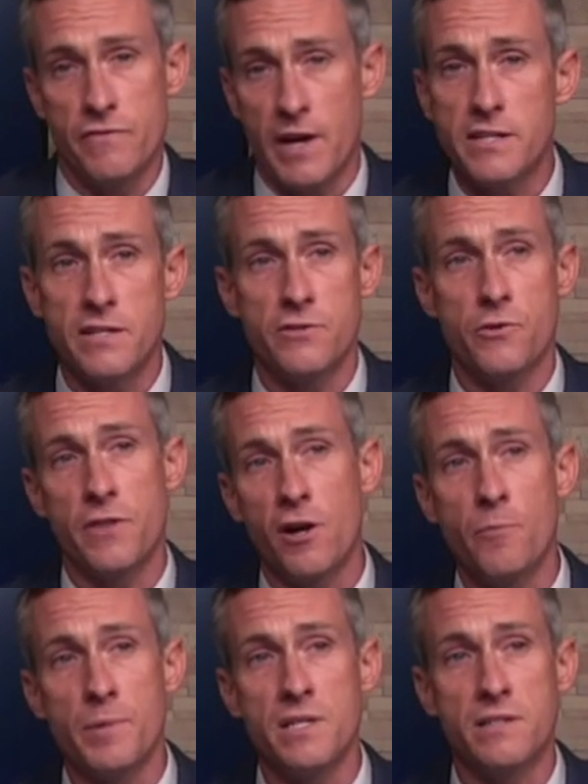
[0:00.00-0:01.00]
or devices or
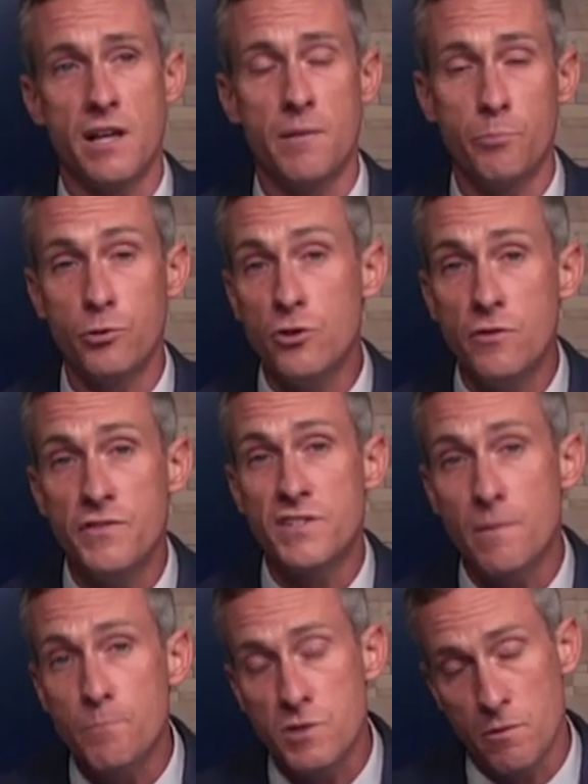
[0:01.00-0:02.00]
therapies can improve
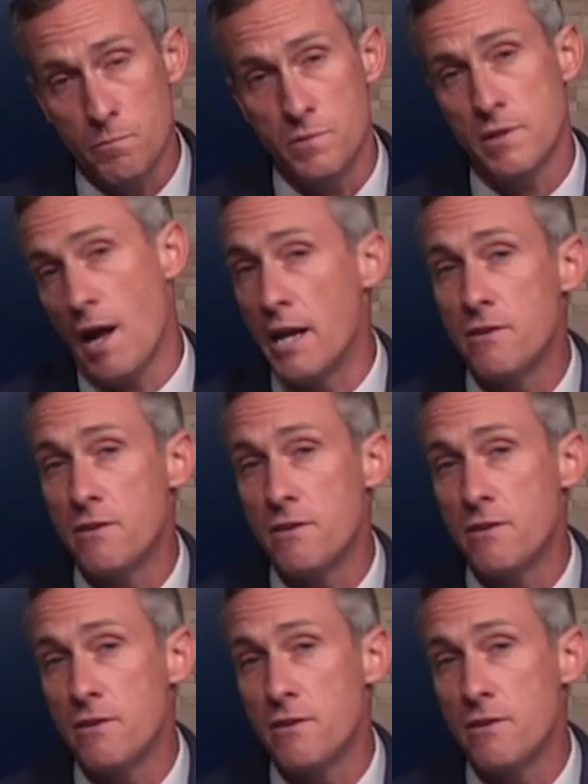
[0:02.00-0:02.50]
symptoms